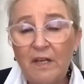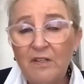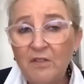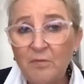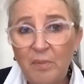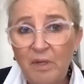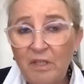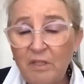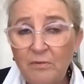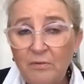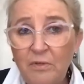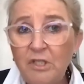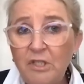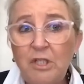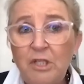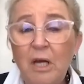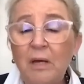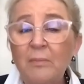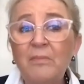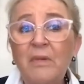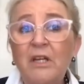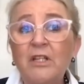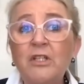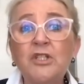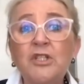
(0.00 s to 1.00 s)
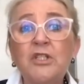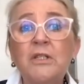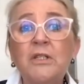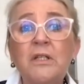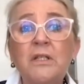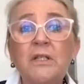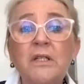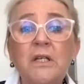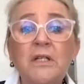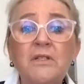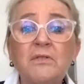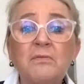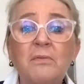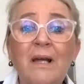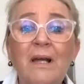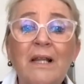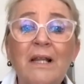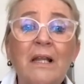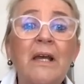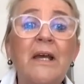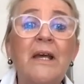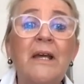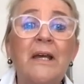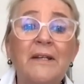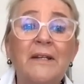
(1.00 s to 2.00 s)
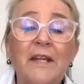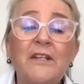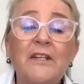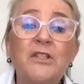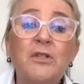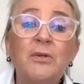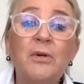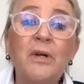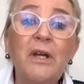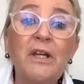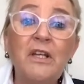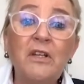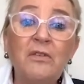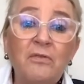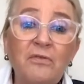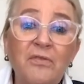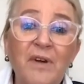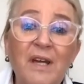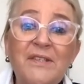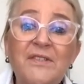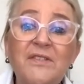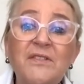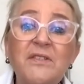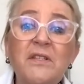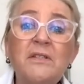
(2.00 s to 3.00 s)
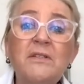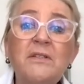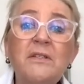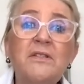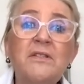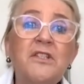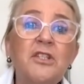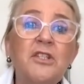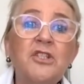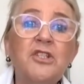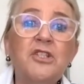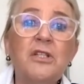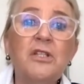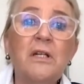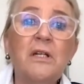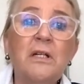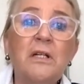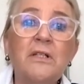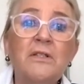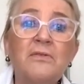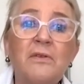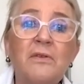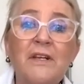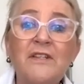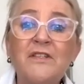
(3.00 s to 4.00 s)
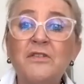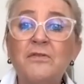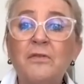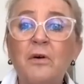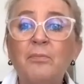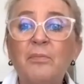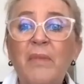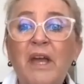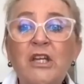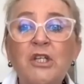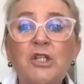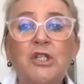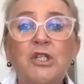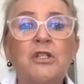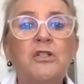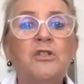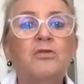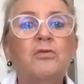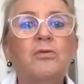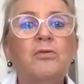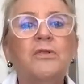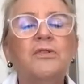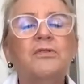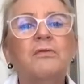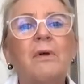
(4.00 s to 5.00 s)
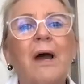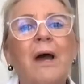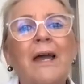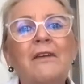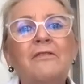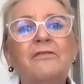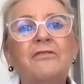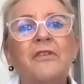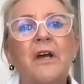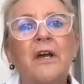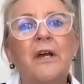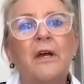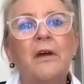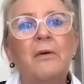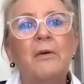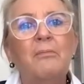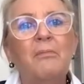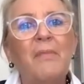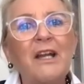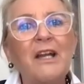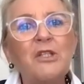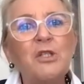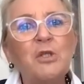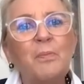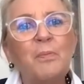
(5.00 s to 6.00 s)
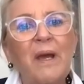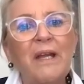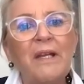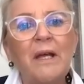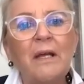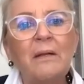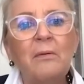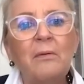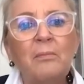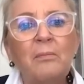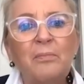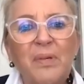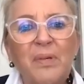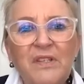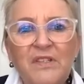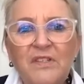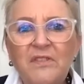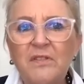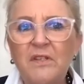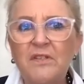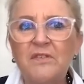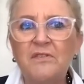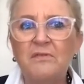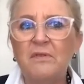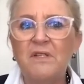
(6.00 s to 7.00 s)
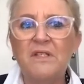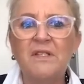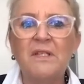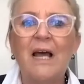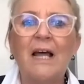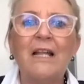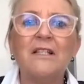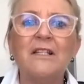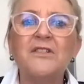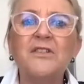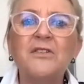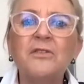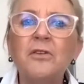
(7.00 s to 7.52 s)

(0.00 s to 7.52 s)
Patricia mentioned it as well, that you invest in the digital transformation to drive much better business results.